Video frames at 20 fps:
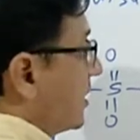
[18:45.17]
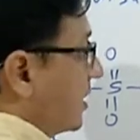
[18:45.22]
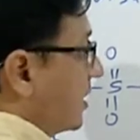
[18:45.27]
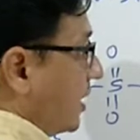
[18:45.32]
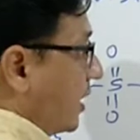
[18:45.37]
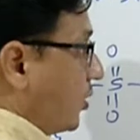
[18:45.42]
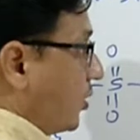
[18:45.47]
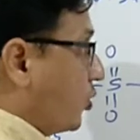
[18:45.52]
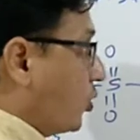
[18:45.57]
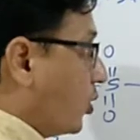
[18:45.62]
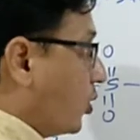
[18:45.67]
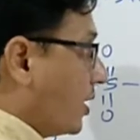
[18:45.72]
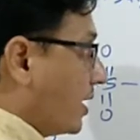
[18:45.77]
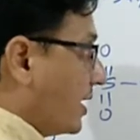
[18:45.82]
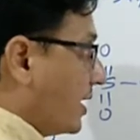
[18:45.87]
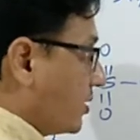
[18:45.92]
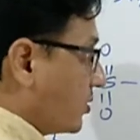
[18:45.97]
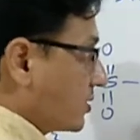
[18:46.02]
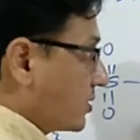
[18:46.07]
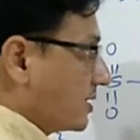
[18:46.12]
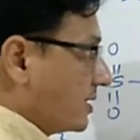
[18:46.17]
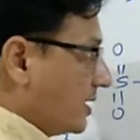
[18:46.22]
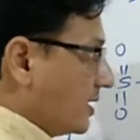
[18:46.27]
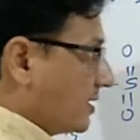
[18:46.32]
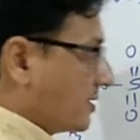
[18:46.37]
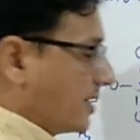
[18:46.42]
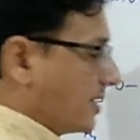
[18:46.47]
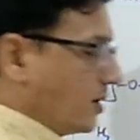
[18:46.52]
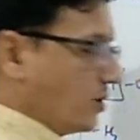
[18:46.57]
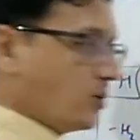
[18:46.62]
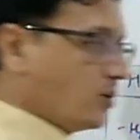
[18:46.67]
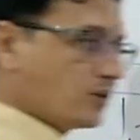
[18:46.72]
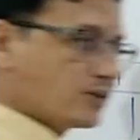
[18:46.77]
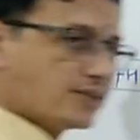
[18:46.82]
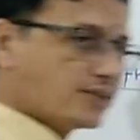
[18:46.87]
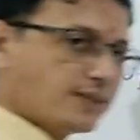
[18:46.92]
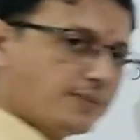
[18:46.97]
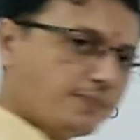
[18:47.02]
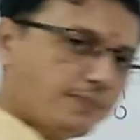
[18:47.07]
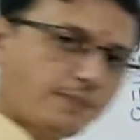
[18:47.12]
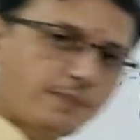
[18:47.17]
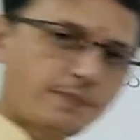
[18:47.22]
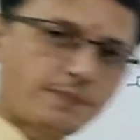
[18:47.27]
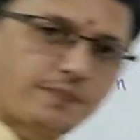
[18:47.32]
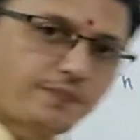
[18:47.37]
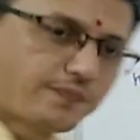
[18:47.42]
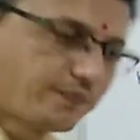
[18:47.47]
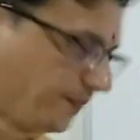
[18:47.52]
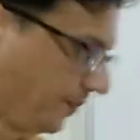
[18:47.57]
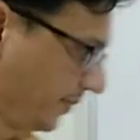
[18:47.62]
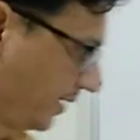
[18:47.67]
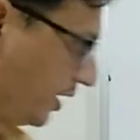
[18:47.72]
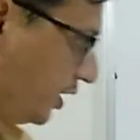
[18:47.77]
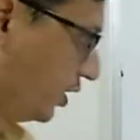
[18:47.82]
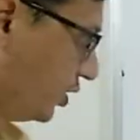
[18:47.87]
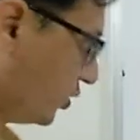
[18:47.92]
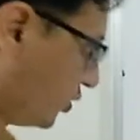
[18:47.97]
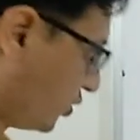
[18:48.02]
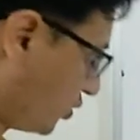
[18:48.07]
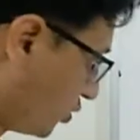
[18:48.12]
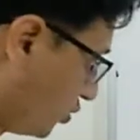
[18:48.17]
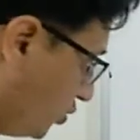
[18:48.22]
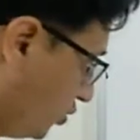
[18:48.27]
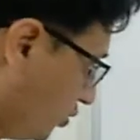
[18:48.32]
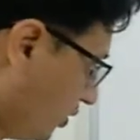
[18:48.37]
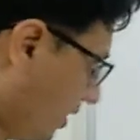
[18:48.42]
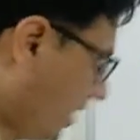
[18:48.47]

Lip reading: now all 8 oxygens are not same. 2